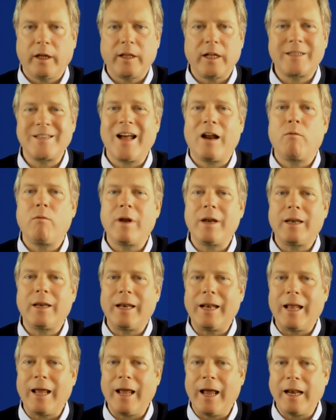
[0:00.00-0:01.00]
That's not written
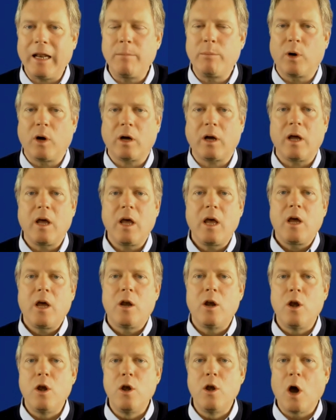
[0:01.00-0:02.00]
in any book.
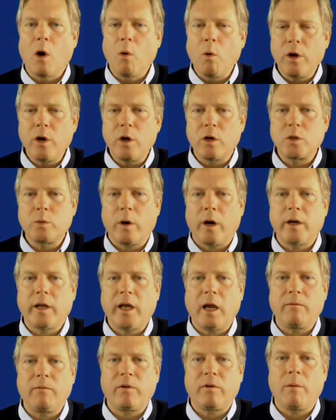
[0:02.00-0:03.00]
No one knows where it
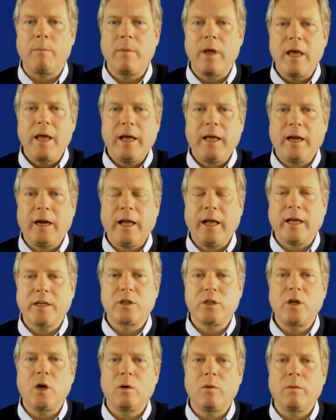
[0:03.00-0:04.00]
came from, and it has
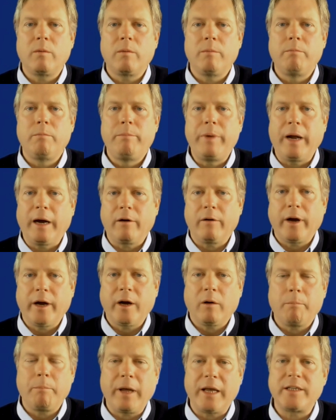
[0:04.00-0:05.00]
no bearing
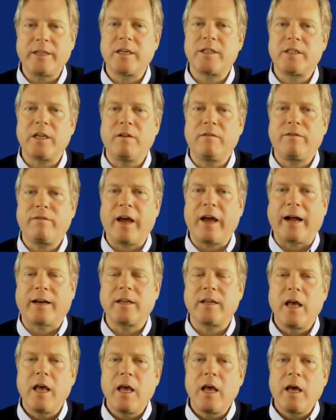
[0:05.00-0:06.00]
or basis in fact.
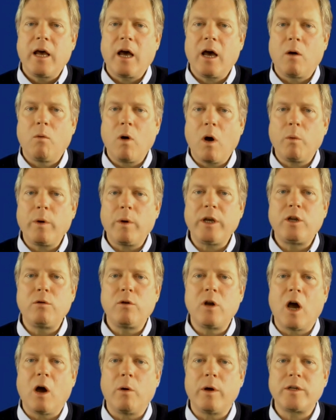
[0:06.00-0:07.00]
What we do
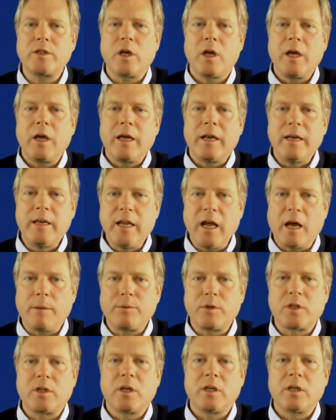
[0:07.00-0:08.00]
know is
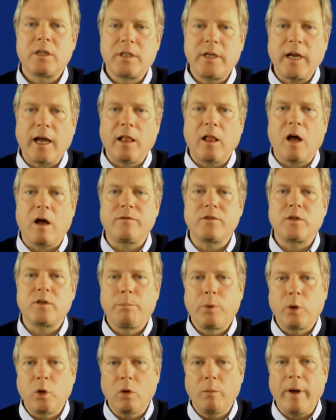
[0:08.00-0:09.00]
dips, sell-offs,
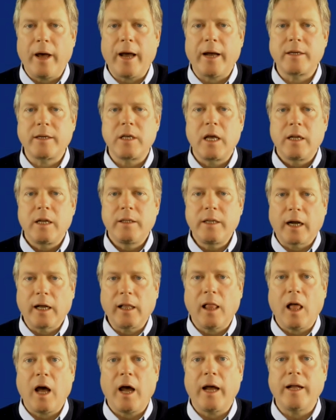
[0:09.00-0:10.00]
pullbacks,
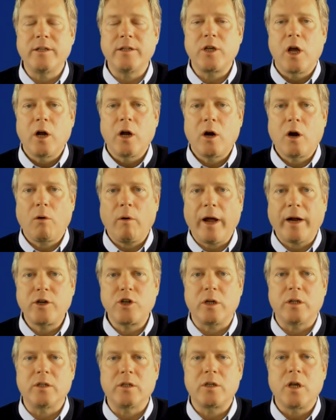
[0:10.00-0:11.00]
declines,
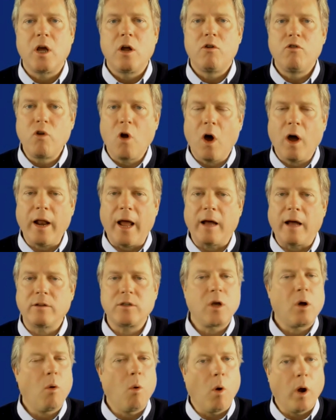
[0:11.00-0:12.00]
corrections, drawdowns,
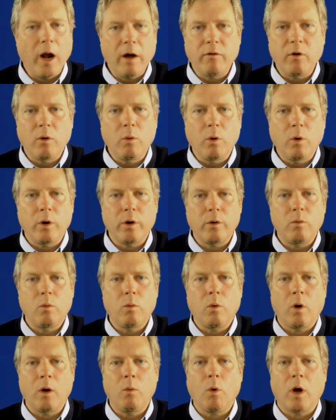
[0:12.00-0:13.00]
whatever word
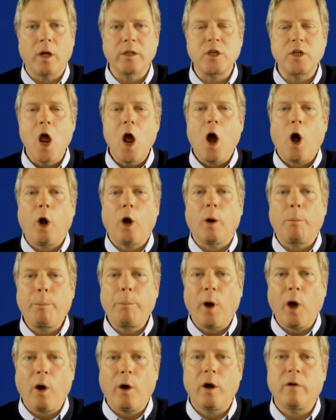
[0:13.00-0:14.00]
one wants, are a
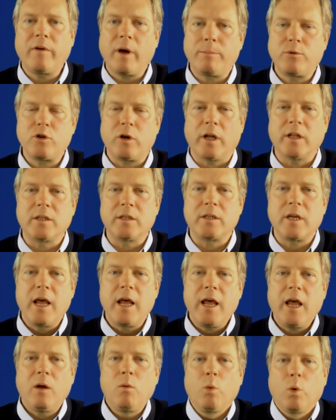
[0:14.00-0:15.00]
part of uptrends.
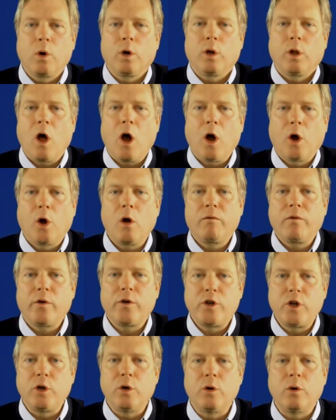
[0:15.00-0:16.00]
And we're long
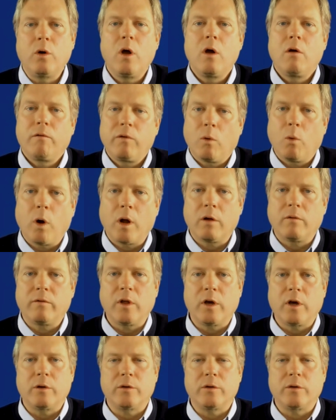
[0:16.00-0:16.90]
overdue for one of those.